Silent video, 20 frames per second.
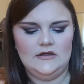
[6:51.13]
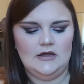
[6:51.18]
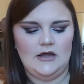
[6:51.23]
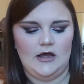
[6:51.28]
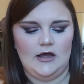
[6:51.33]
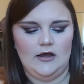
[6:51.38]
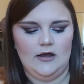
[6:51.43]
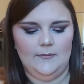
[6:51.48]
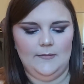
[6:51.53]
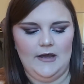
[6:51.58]

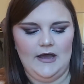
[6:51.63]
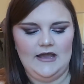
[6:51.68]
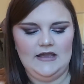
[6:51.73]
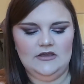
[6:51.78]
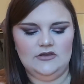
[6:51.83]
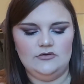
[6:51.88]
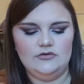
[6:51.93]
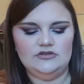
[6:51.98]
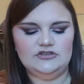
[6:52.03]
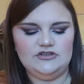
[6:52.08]
I
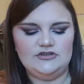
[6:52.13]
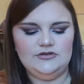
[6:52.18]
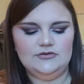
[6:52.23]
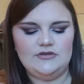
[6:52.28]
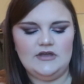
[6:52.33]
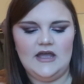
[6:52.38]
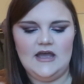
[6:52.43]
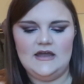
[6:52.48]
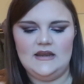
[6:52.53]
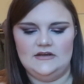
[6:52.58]
used to do
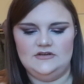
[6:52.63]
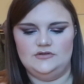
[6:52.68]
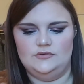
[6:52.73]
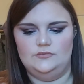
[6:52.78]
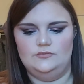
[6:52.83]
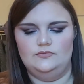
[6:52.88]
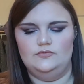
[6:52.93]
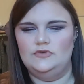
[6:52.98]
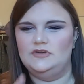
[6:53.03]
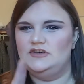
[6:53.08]
that. I
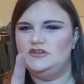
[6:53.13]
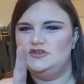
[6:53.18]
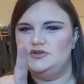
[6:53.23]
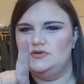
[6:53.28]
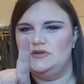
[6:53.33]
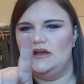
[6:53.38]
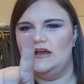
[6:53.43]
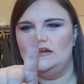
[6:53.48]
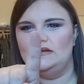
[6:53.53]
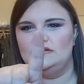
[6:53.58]
don't really do
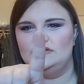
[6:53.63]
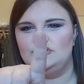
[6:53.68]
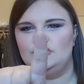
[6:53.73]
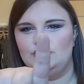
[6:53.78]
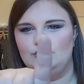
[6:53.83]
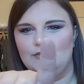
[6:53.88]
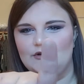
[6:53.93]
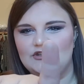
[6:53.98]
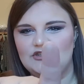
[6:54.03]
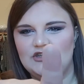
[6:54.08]
that
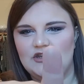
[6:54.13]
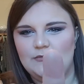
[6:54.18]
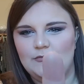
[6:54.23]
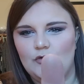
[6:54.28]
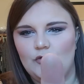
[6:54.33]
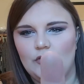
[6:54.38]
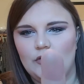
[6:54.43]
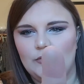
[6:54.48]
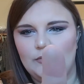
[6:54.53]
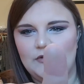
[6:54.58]
too much
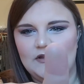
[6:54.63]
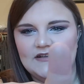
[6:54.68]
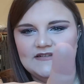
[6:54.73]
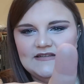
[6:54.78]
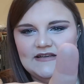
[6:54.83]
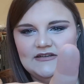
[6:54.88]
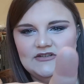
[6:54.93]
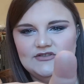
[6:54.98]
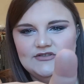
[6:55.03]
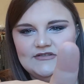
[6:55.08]
anymore
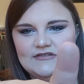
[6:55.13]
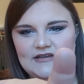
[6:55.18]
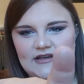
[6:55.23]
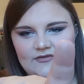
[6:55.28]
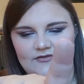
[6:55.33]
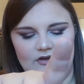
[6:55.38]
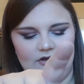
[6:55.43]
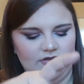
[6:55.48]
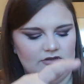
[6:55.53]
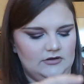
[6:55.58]
because I just
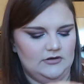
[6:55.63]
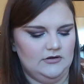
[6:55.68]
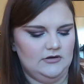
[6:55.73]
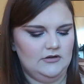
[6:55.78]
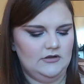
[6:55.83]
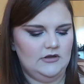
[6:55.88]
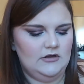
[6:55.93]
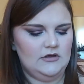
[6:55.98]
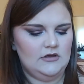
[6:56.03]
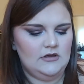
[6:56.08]
have
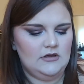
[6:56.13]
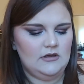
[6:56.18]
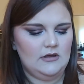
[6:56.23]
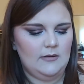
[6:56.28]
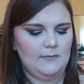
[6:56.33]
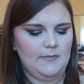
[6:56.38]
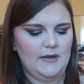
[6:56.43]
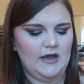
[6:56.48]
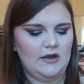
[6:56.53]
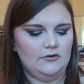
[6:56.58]
other
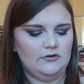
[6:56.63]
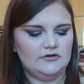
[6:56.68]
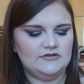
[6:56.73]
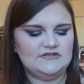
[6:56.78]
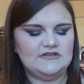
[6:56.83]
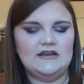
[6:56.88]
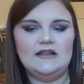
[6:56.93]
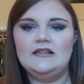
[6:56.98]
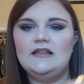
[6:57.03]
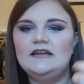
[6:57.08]

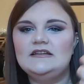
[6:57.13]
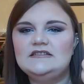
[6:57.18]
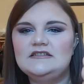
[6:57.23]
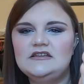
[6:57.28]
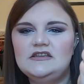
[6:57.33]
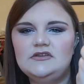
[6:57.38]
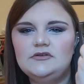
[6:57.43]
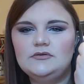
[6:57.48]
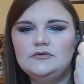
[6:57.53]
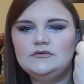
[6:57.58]
powders that I like
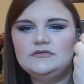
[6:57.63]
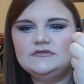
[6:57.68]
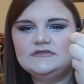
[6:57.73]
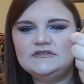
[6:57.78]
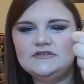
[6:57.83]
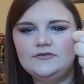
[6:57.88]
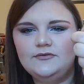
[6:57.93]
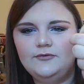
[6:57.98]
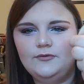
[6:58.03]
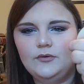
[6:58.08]
to
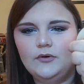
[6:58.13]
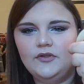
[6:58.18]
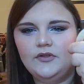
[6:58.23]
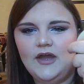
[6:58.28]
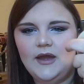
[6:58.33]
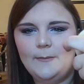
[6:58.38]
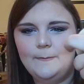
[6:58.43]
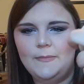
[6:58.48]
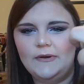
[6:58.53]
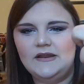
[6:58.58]
use for
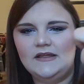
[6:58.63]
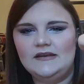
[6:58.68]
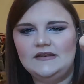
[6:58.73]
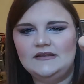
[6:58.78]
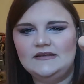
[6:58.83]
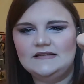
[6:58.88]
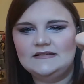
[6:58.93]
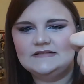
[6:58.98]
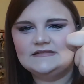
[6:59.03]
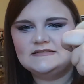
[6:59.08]
that. But it
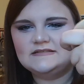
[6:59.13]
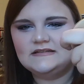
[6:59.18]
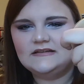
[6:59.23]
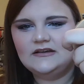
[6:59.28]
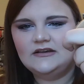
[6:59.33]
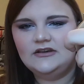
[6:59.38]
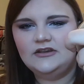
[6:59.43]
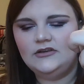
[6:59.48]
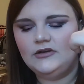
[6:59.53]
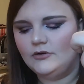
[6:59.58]
is,
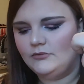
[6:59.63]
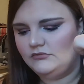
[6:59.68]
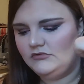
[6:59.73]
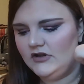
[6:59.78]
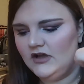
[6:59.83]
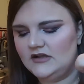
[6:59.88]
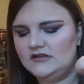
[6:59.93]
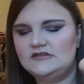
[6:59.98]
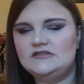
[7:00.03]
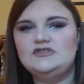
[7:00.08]
you know,
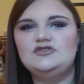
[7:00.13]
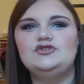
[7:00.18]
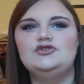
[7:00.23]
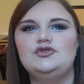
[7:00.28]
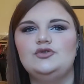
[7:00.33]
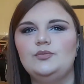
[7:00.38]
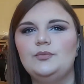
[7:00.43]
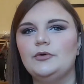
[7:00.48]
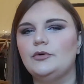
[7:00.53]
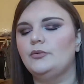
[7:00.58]
not
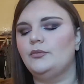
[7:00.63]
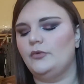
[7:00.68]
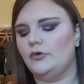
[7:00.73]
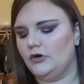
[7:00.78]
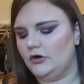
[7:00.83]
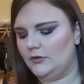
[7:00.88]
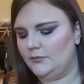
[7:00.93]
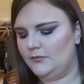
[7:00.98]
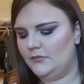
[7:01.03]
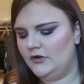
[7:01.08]
super
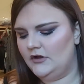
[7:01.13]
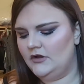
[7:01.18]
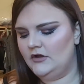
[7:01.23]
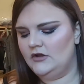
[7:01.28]
warm.